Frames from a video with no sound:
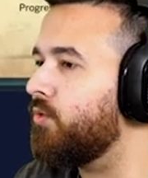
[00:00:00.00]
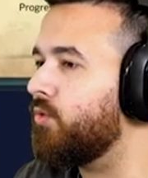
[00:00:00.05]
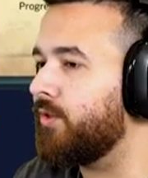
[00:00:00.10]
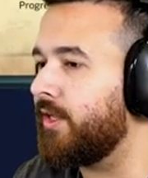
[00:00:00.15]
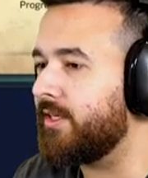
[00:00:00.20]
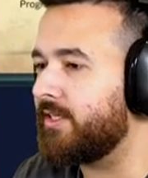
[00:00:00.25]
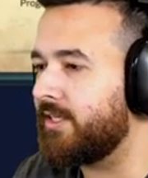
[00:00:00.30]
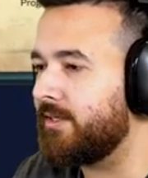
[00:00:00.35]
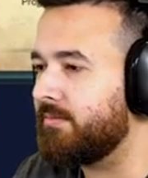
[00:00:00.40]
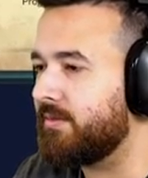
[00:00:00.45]
Ooh,
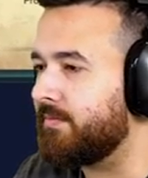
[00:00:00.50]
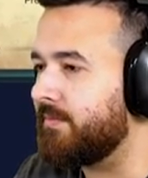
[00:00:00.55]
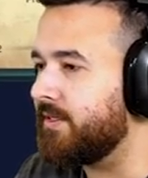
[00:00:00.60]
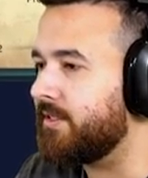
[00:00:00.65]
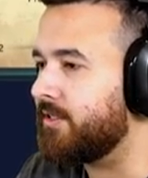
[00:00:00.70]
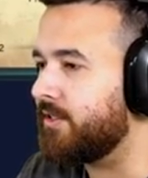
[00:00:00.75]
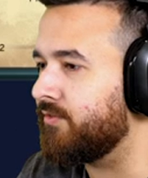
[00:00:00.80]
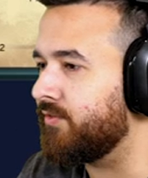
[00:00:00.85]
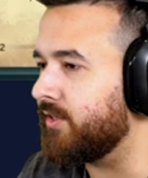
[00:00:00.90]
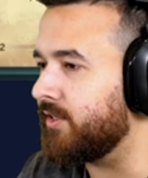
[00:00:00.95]
that seems
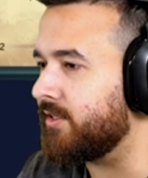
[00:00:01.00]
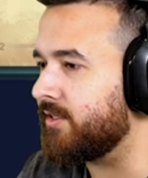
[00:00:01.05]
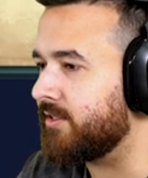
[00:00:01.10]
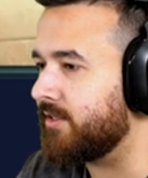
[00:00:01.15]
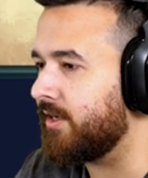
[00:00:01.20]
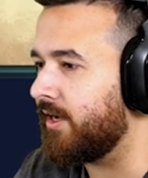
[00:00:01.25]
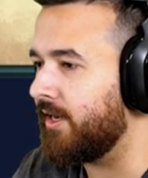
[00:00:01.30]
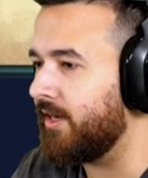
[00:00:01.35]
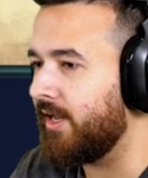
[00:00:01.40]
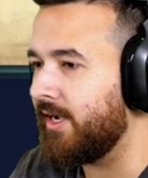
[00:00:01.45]
mischievous.
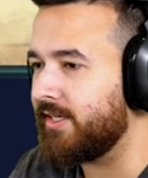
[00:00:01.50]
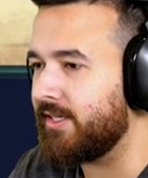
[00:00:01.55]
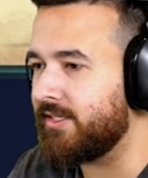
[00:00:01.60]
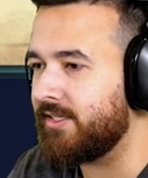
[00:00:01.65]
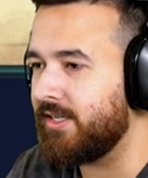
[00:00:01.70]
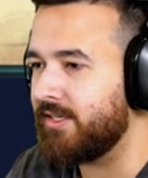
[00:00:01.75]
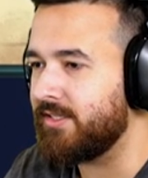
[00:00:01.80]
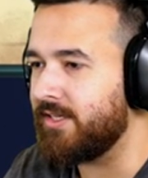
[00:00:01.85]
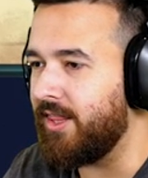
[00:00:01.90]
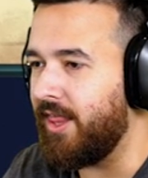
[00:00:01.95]
I like the
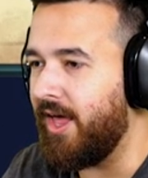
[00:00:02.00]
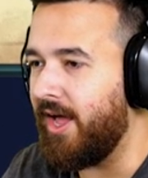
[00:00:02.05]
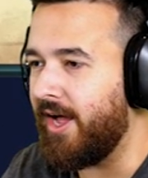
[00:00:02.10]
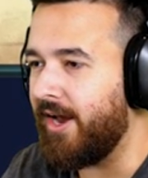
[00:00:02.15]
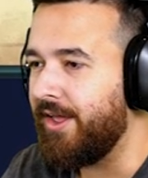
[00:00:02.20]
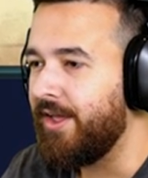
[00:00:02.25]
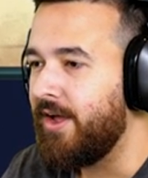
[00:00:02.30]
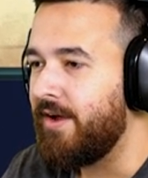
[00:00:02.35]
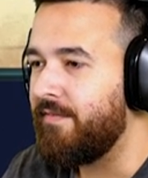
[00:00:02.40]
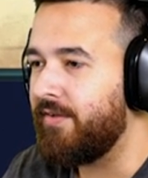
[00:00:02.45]
sounds of
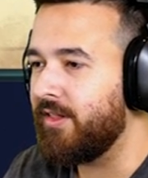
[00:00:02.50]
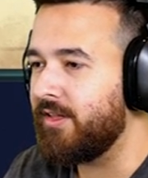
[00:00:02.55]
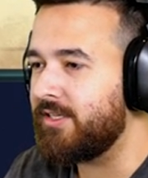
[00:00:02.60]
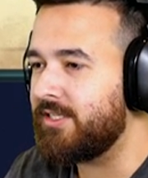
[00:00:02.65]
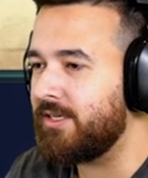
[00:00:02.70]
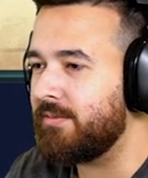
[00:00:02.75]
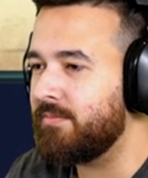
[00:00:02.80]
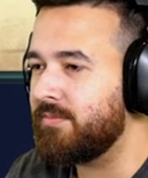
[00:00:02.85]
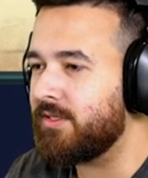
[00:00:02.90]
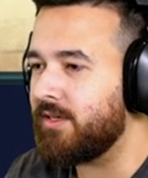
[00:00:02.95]
that. Fill the
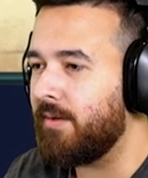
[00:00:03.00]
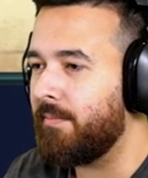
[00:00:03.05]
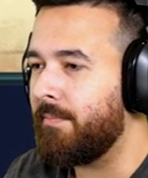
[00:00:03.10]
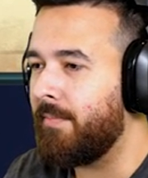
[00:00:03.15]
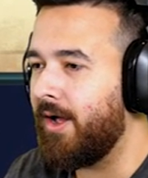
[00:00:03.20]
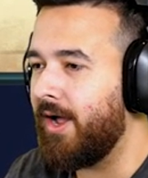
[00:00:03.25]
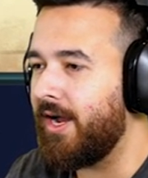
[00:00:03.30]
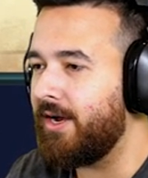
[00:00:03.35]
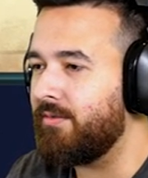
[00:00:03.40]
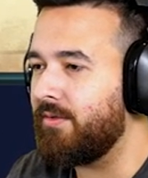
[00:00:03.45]
Sim's
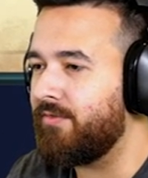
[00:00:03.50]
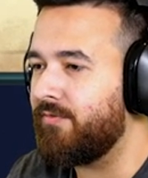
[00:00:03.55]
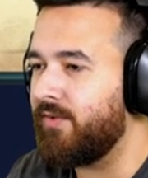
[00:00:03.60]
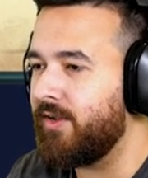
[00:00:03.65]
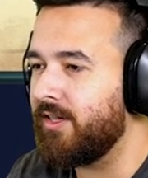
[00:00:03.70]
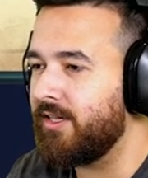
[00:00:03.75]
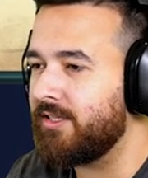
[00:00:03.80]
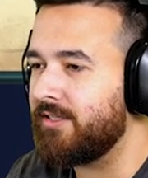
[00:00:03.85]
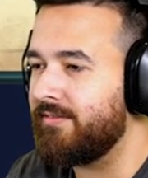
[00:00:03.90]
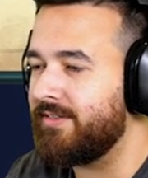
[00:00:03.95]
mind with
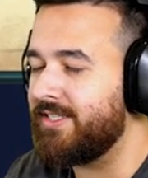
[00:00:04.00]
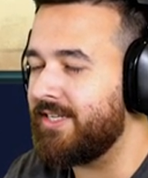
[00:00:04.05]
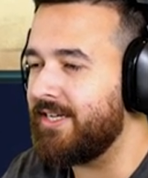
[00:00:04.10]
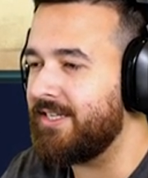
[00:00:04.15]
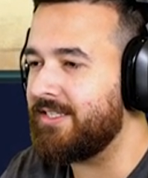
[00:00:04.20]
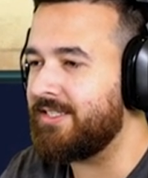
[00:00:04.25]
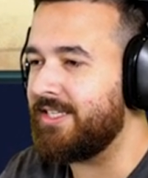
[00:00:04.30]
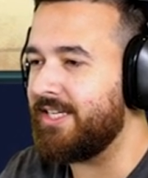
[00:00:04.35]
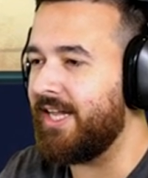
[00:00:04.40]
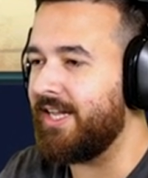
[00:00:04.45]
feelings of
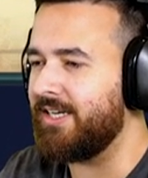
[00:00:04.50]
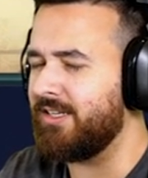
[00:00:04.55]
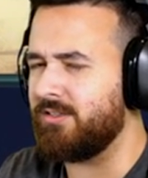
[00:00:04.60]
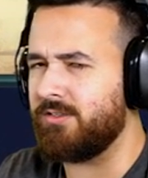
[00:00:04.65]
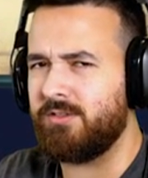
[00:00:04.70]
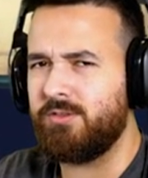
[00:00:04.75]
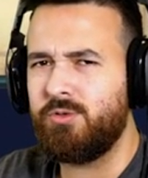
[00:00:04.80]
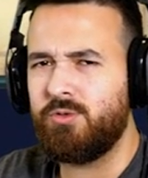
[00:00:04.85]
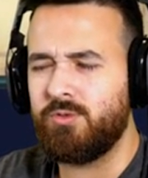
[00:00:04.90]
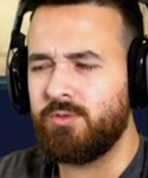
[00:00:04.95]
intense sadness.
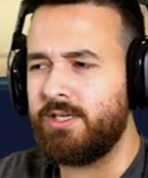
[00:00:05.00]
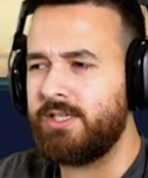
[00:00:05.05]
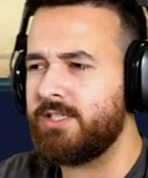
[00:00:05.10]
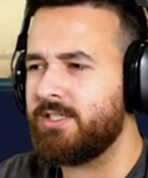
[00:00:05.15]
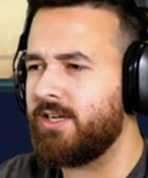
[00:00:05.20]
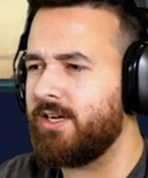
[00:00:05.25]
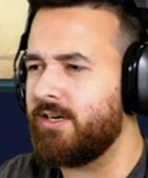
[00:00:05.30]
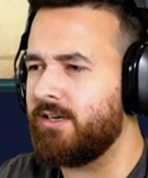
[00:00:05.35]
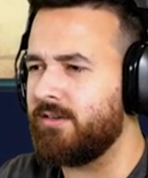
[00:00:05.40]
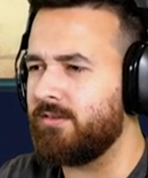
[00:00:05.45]
Ooh, that's
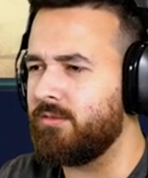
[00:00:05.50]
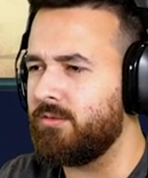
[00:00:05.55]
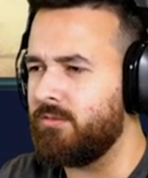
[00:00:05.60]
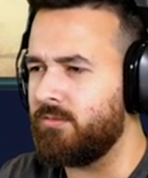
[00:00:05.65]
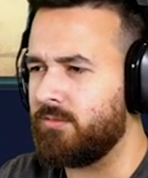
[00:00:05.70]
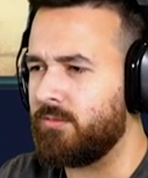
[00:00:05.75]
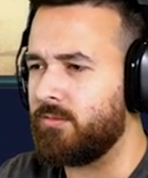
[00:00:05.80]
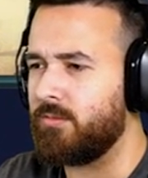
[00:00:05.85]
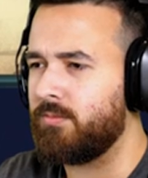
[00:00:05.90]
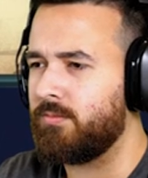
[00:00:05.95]
kind of.
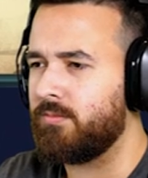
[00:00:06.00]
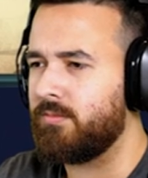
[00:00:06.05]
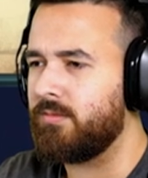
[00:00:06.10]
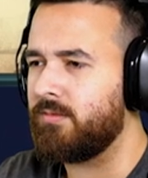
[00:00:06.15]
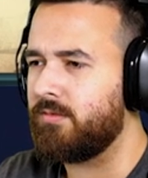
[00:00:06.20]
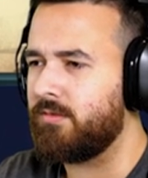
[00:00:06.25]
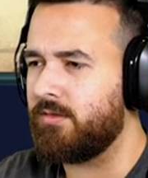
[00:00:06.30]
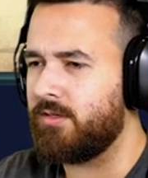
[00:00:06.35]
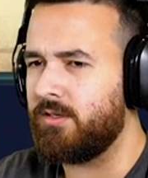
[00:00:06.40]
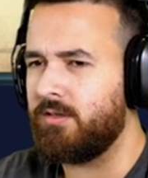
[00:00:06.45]
Ooh,
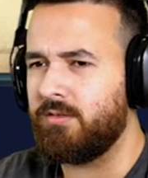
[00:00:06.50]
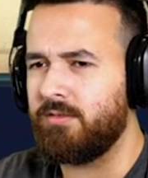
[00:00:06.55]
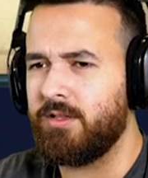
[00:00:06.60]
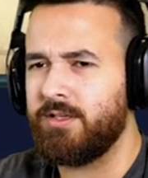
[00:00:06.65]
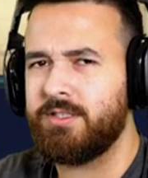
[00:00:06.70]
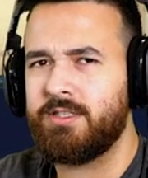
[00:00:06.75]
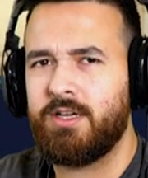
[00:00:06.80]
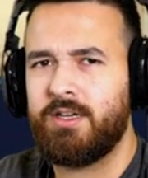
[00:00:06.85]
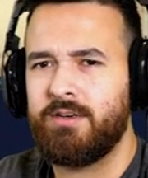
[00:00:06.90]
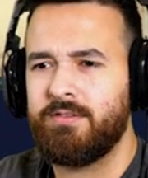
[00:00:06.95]
oh,
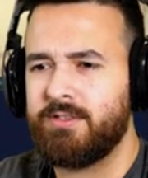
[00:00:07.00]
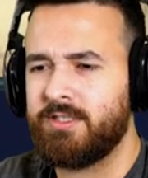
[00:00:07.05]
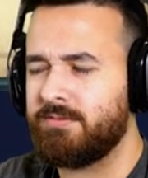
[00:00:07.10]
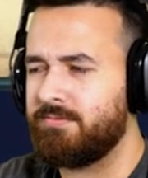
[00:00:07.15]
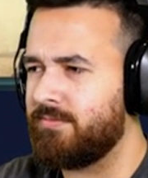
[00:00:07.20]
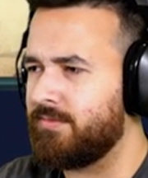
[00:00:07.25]
that's kind of.